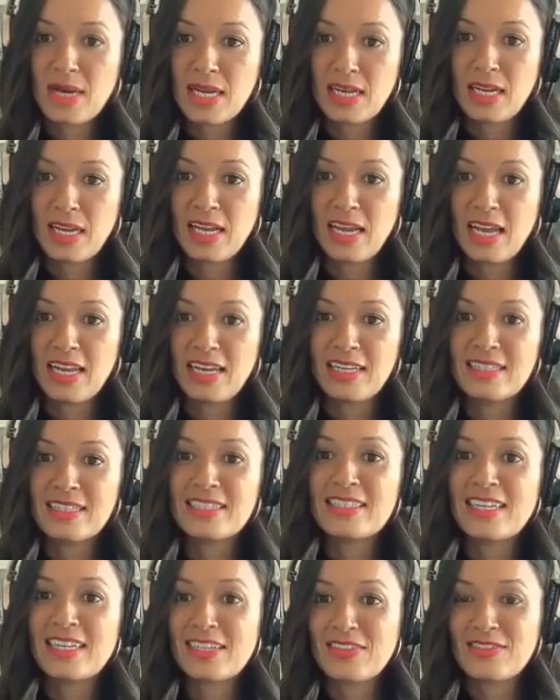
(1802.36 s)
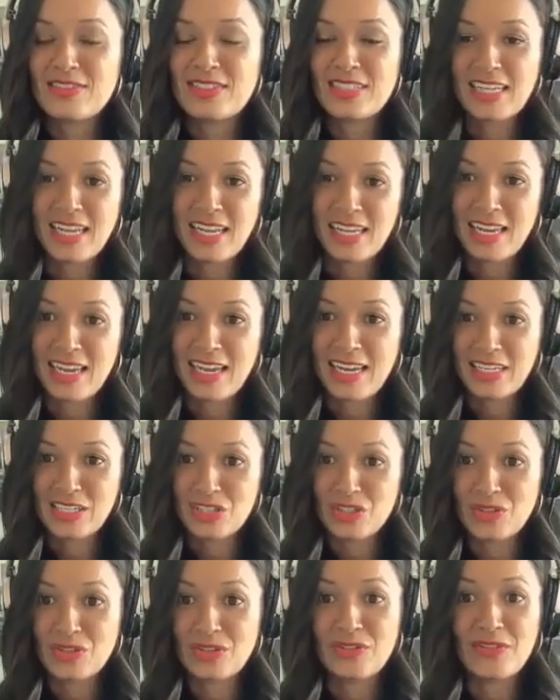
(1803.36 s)
money, and instead of seeing it
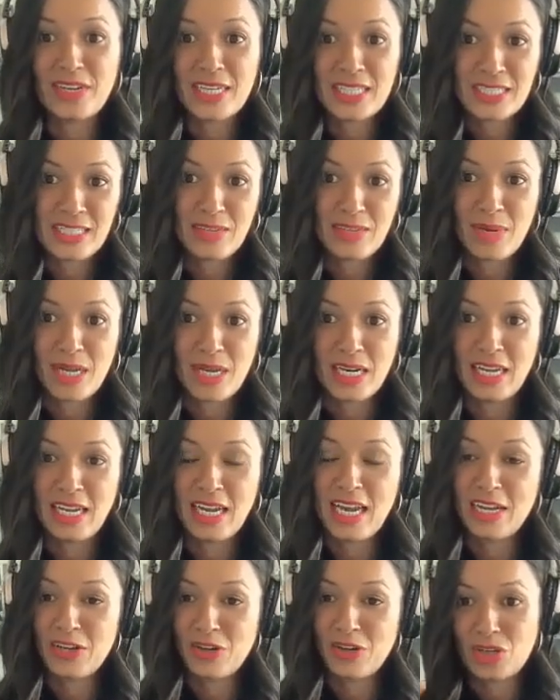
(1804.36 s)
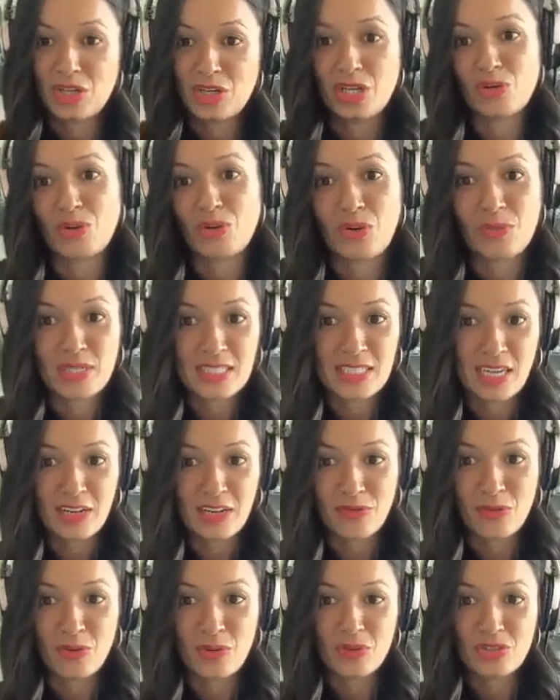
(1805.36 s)
as you're investing money and you're going to grow it
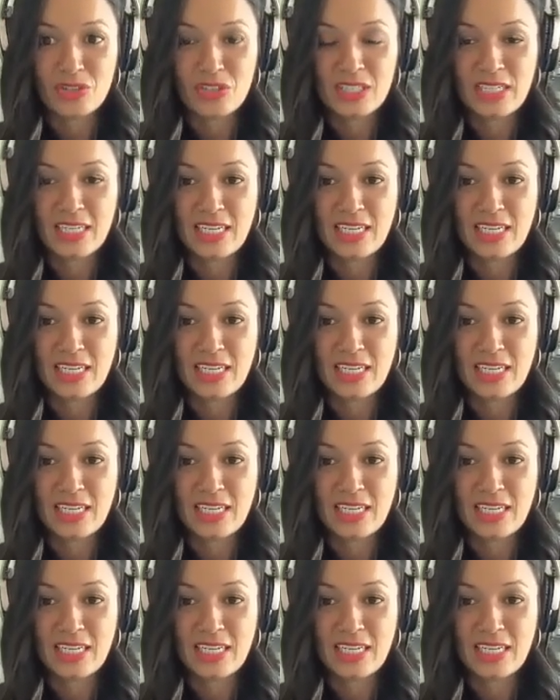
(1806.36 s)
tenfold.